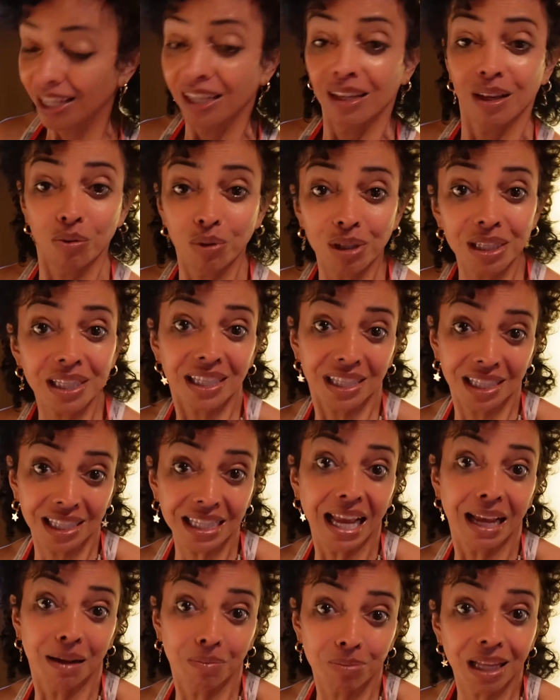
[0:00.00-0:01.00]
It was the
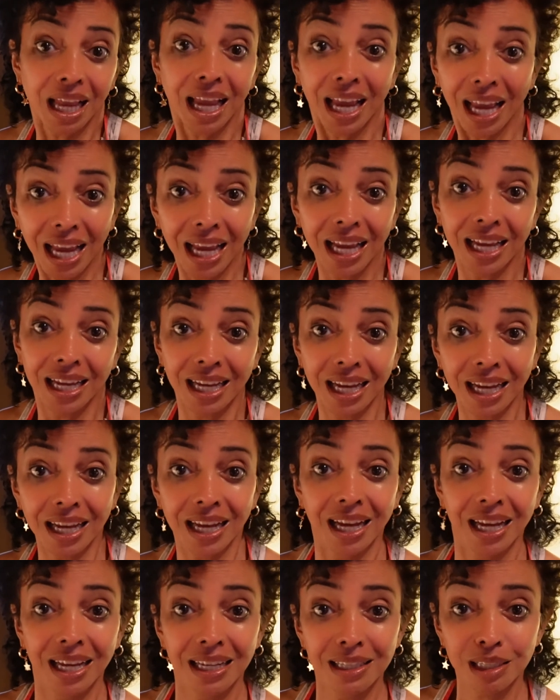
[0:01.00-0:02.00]
same thing
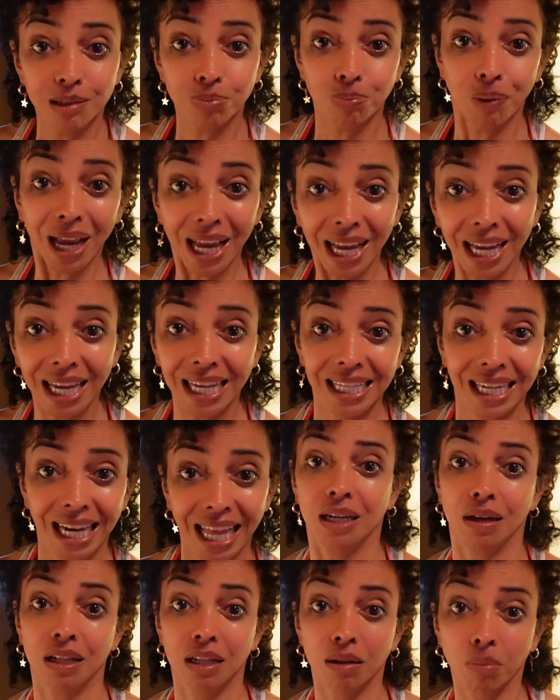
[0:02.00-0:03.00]
in Spain.
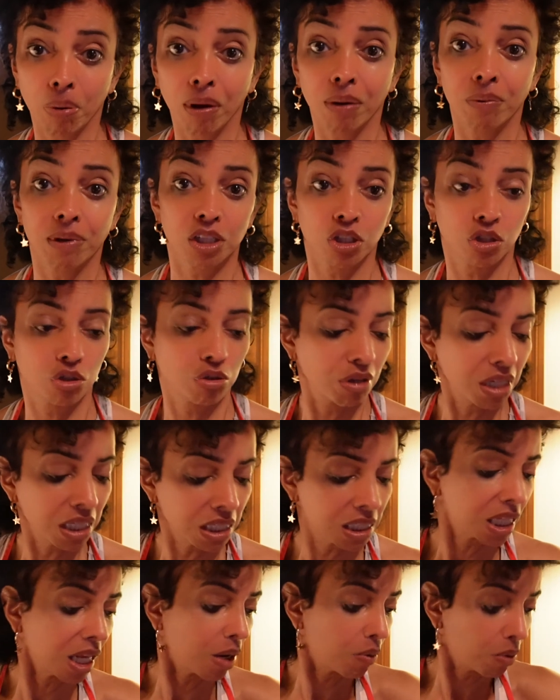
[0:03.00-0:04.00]
In the public
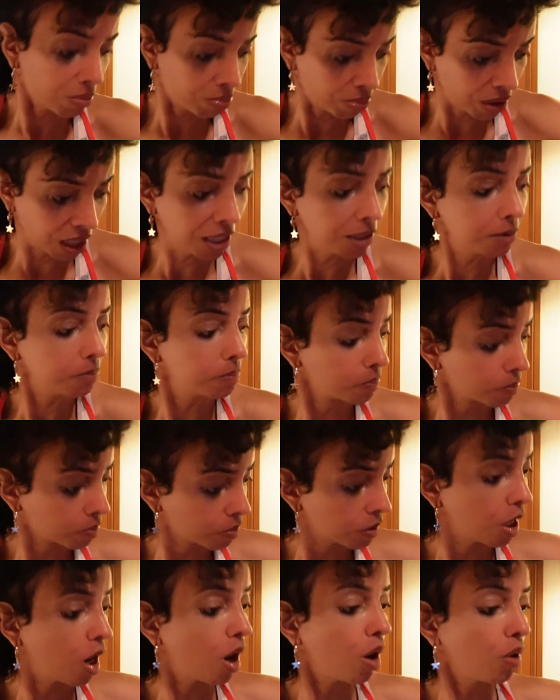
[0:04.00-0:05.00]
streets, there would be
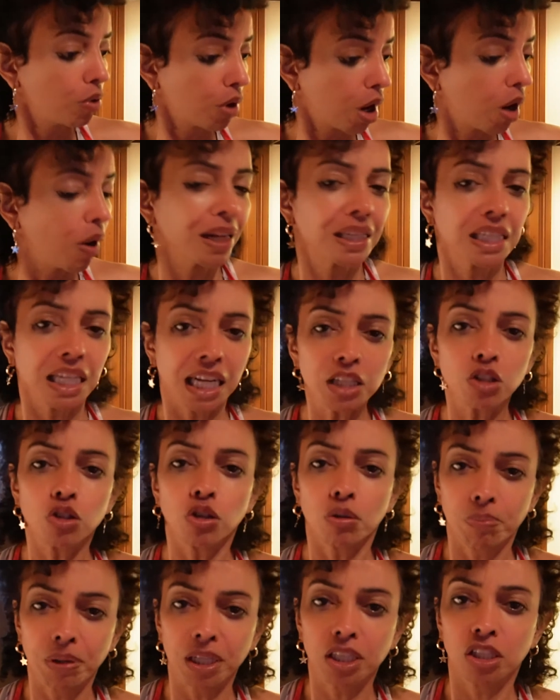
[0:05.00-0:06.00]
a row. I think I
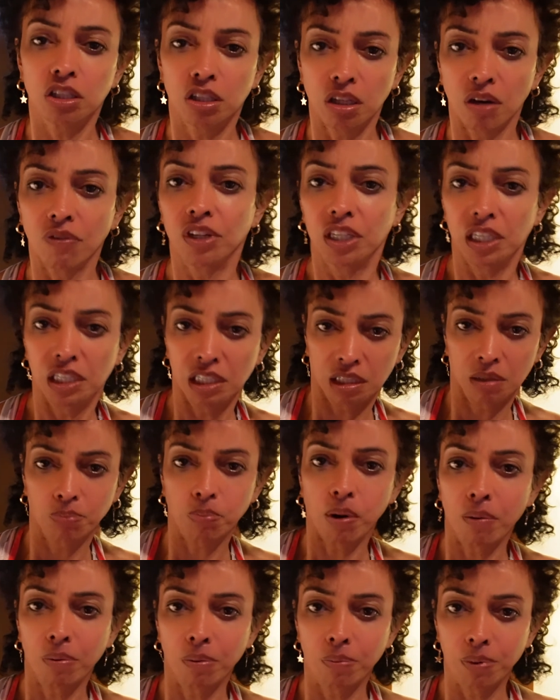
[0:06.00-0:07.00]
took pictures of it. It's
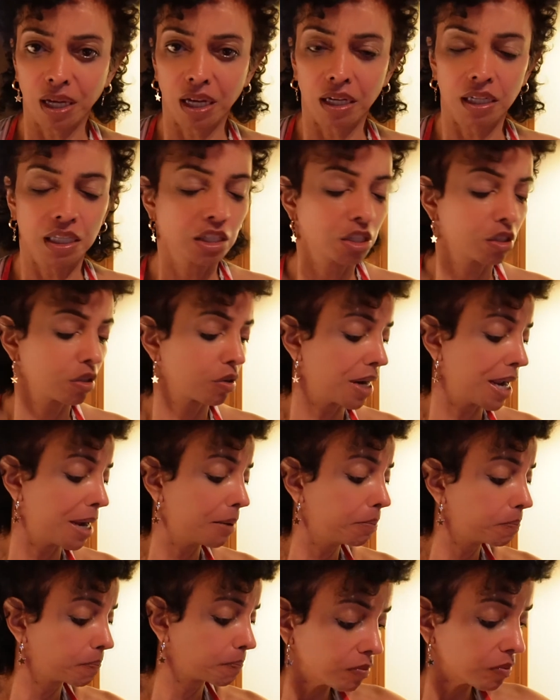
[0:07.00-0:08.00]
probably on Instagram.